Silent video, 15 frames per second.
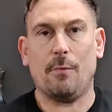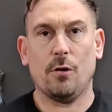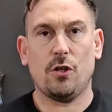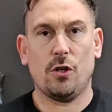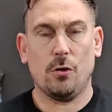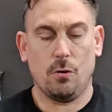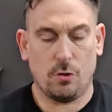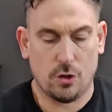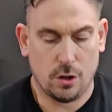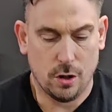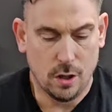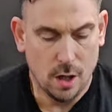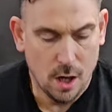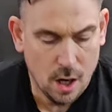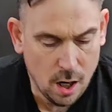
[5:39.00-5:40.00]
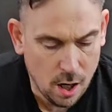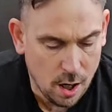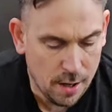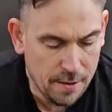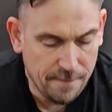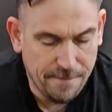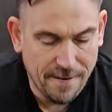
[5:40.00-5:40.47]
would use
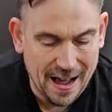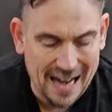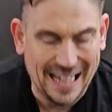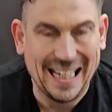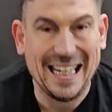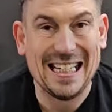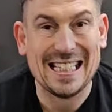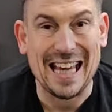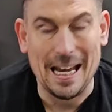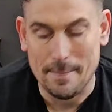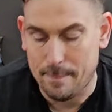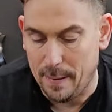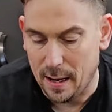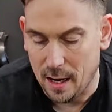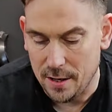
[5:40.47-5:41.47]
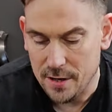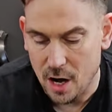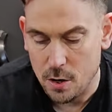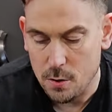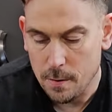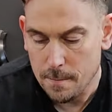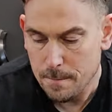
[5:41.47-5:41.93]
the fat EZ bar.
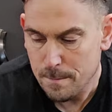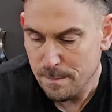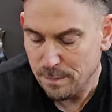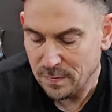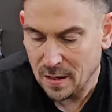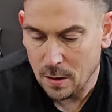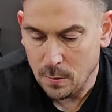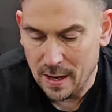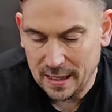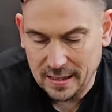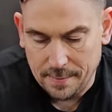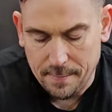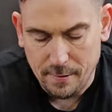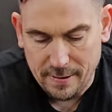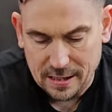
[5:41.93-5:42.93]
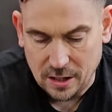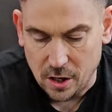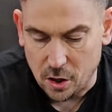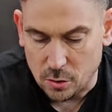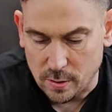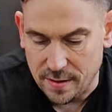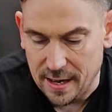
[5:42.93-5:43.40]
Now, when I did my wrist
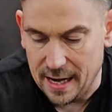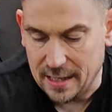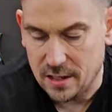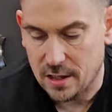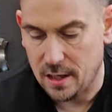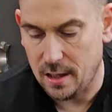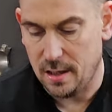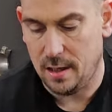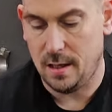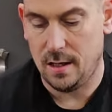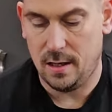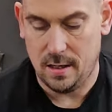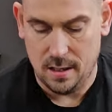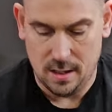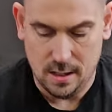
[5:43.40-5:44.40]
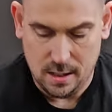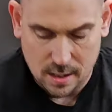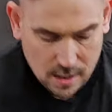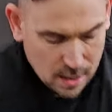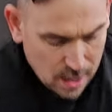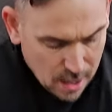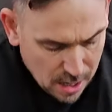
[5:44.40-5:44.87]
curls with this,
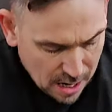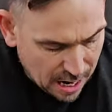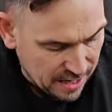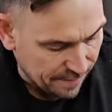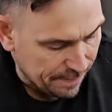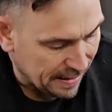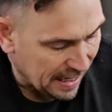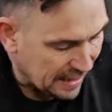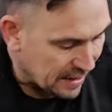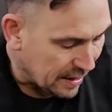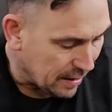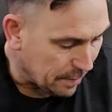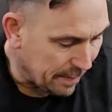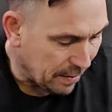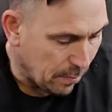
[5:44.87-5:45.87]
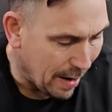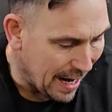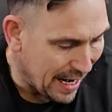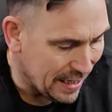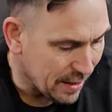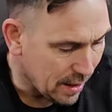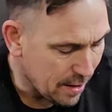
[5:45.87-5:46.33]
I'd have my legs a little bit
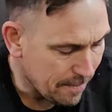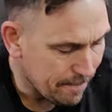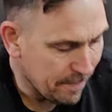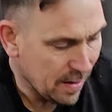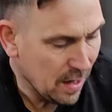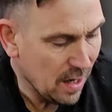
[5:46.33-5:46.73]
wider.